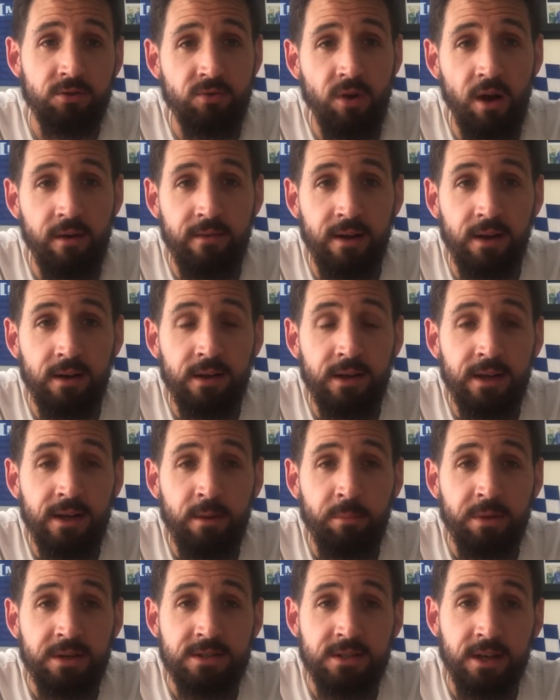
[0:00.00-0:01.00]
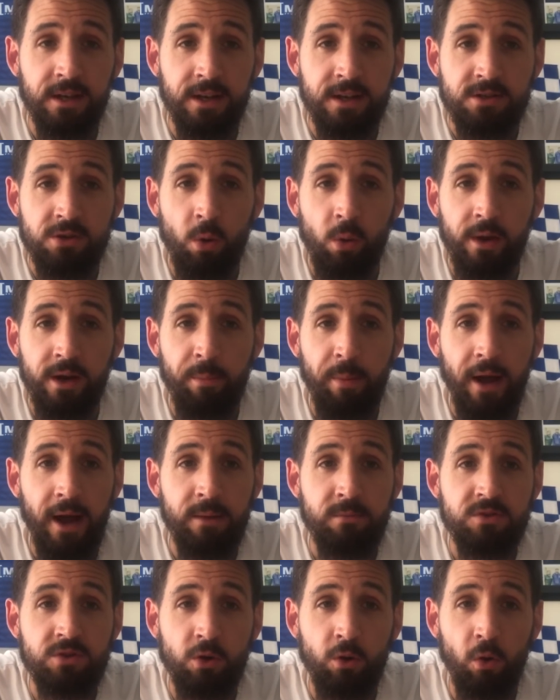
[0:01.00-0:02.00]
I'd rather be sitting here talking about
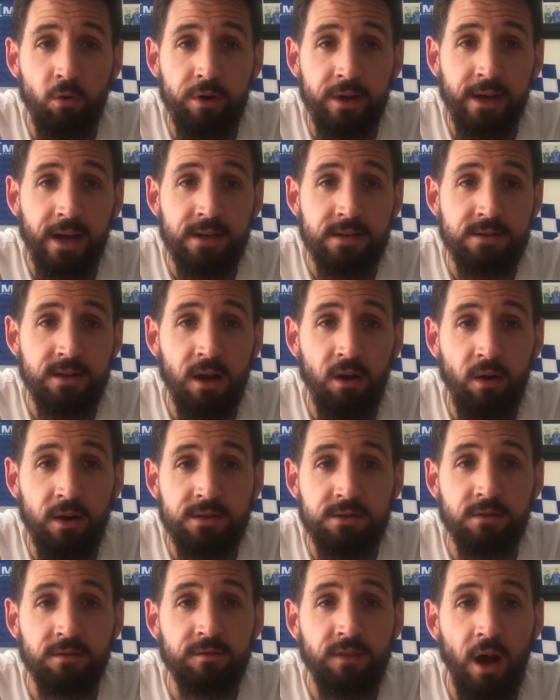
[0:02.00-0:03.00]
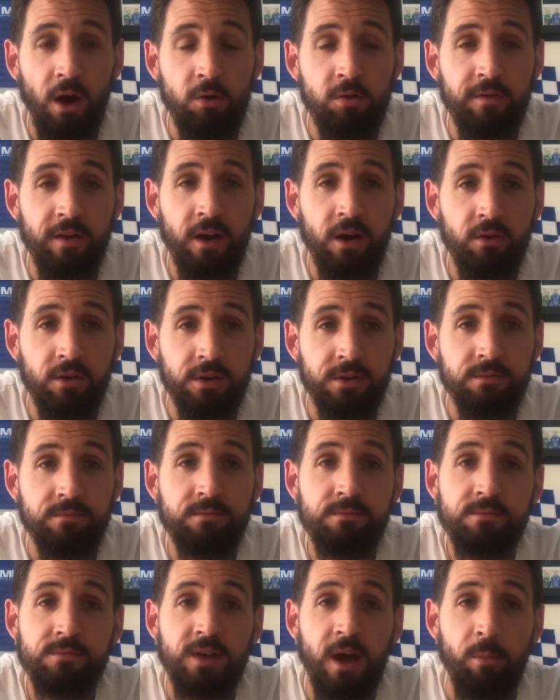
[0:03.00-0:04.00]
him scoring against the likes of Dover and
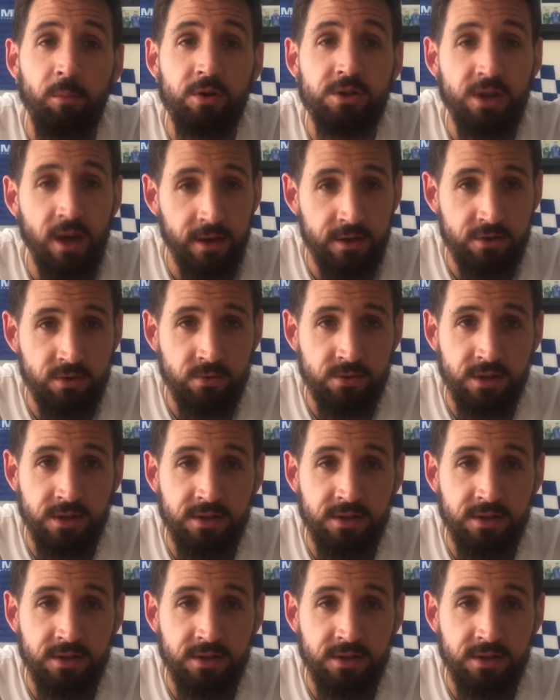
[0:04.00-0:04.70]
Tunbridge Angels,